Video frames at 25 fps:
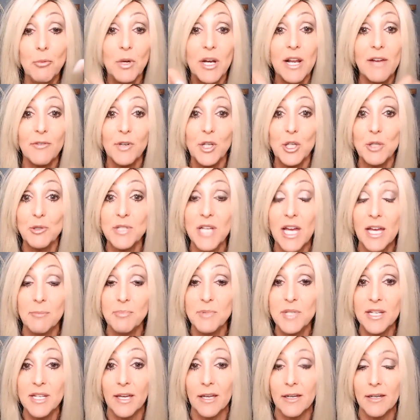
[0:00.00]
whatever you
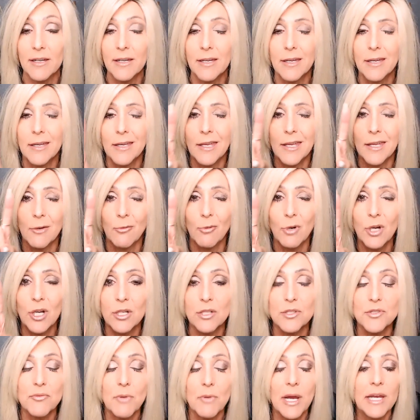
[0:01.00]
typed in,
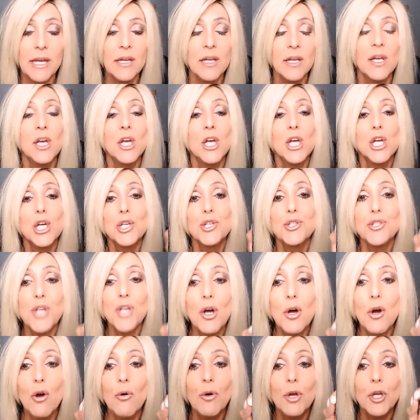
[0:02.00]
keywords, right?
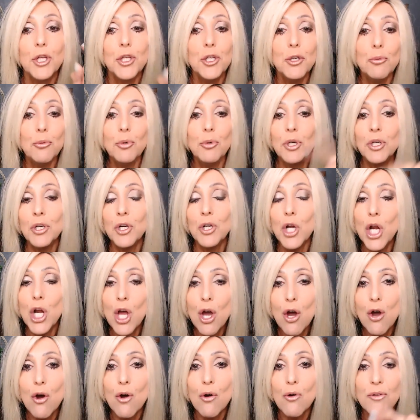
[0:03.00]
So you wouldn't
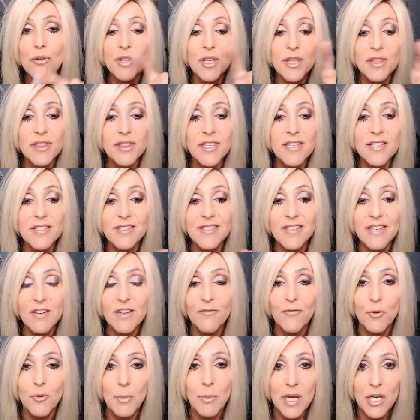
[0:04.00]
know that this
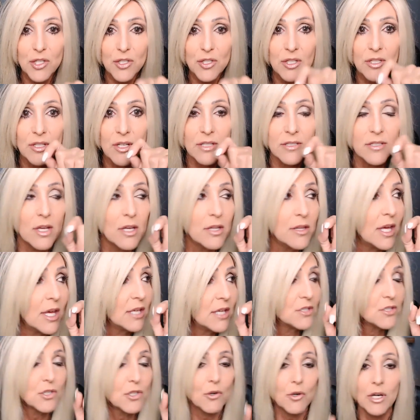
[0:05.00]
information that's on
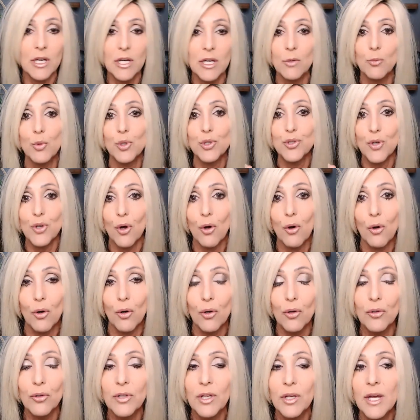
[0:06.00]
that screen was
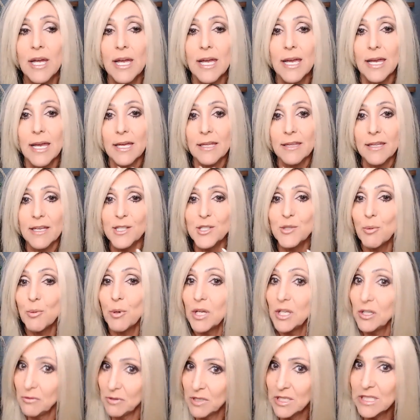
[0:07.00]
old. And that's why
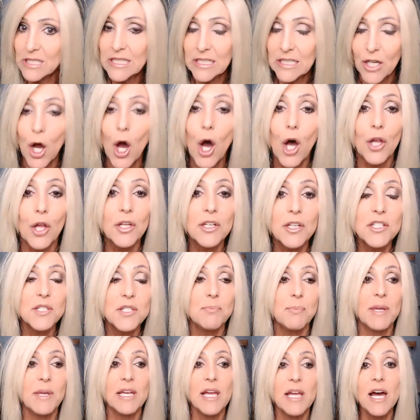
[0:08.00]
you need to call us,
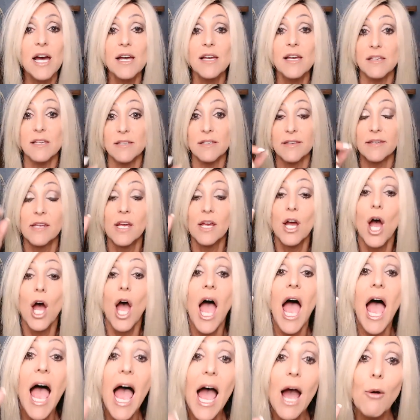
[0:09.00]
because
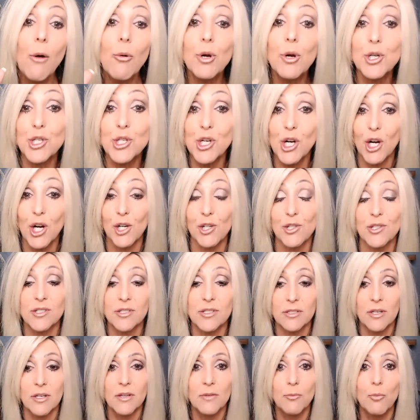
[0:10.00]
our
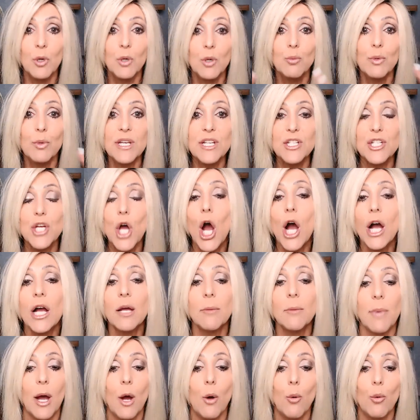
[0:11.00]
charts, when we talk
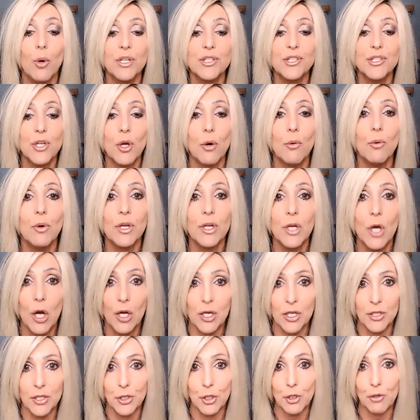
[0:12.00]
about what's going
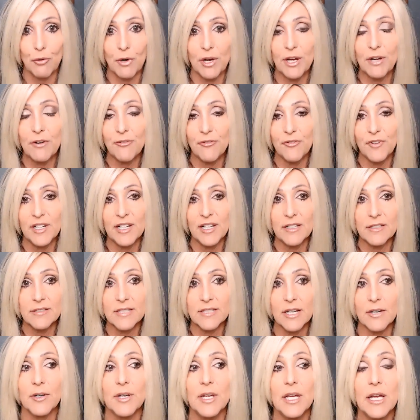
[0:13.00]
on in the greater Phoenix
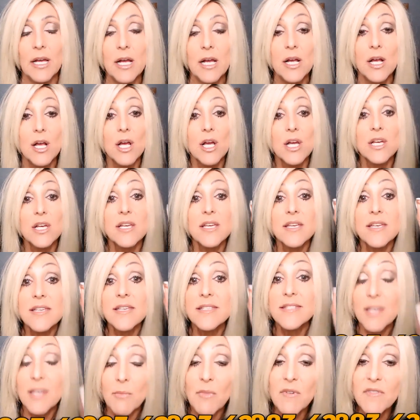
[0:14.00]
area,
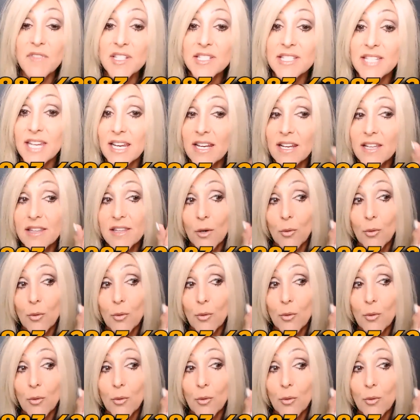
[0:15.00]
some of the data